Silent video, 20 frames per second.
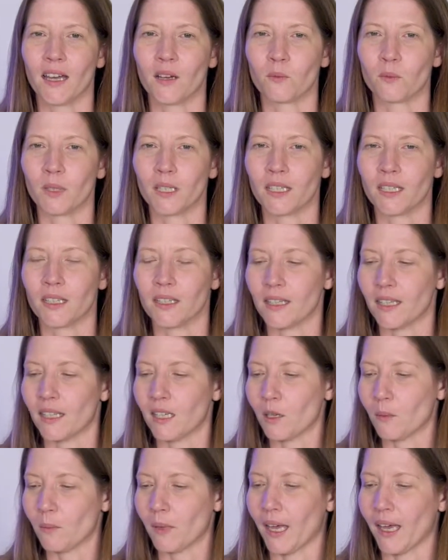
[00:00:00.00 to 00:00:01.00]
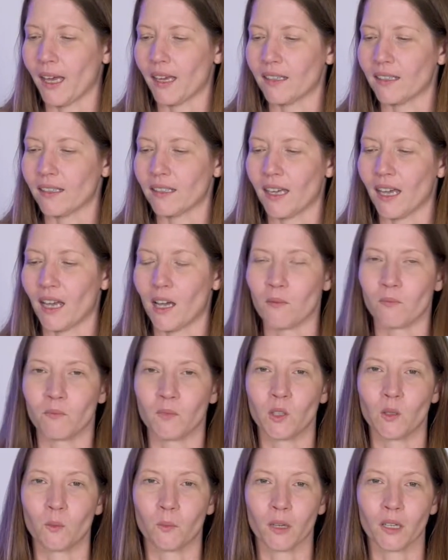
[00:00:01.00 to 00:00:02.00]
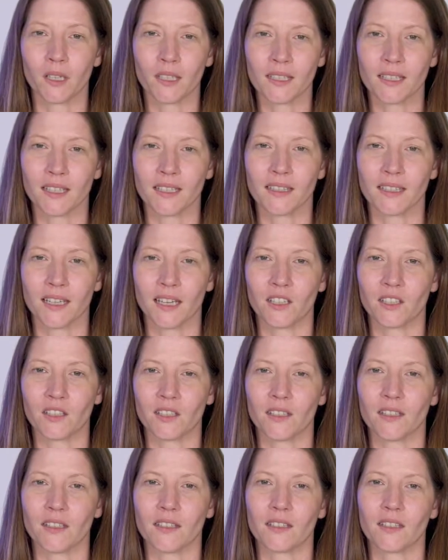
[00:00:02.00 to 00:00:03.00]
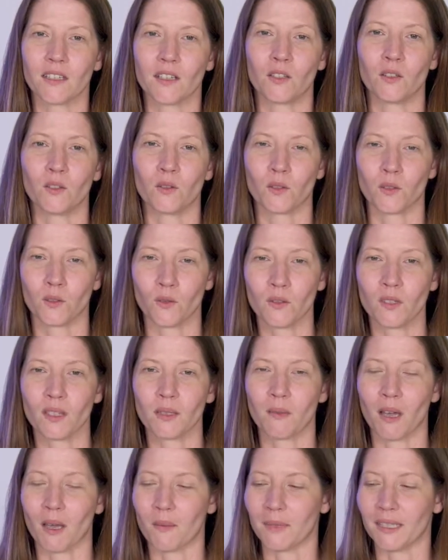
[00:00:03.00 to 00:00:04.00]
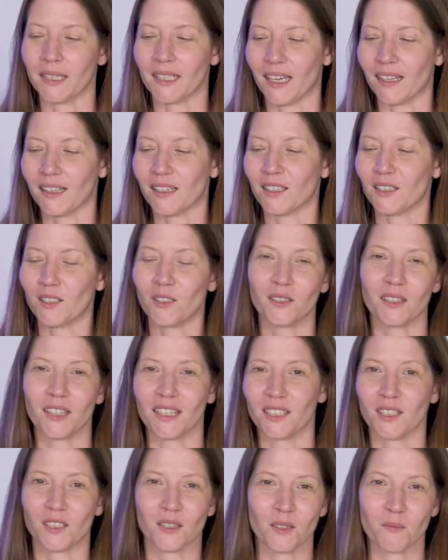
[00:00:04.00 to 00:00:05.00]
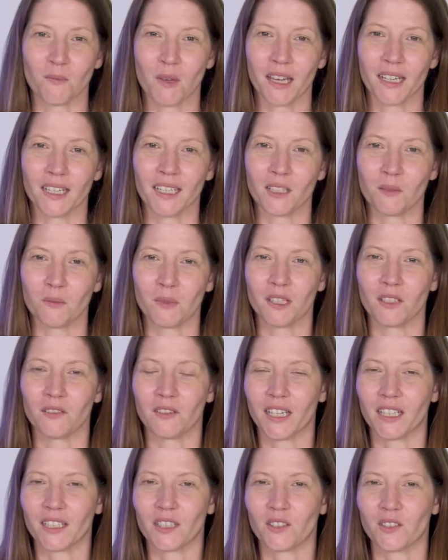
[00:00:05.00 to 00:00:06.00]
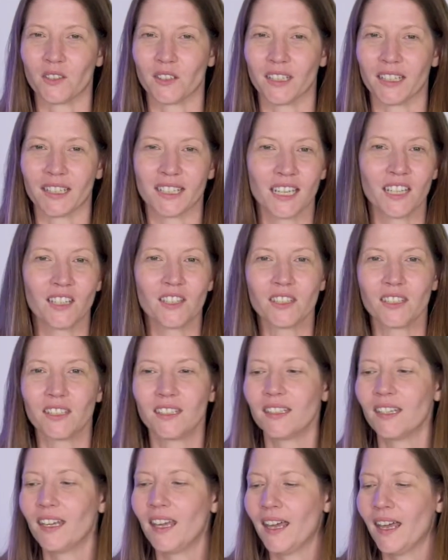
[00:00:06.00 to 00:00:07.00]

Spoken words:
we can think about your body sensations. Your thoughts might be telling you that you might need a bit of extra attention.